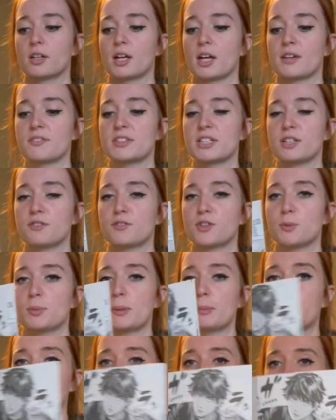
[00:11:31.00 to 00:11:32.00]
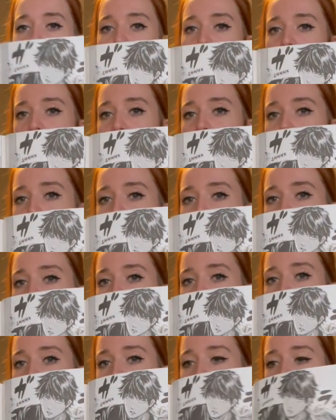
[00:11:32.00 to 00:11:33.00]
I've seen a few people pick this up,
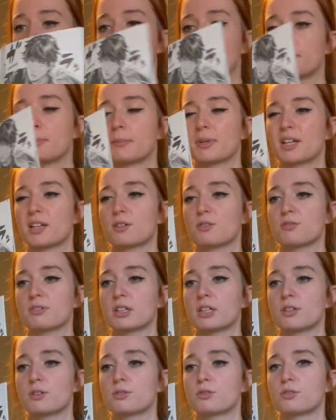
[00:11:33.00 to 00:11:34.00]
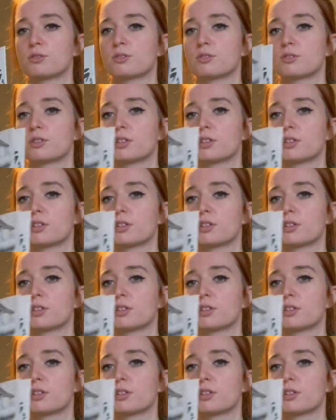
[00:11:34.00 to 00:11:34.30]
but I don't really know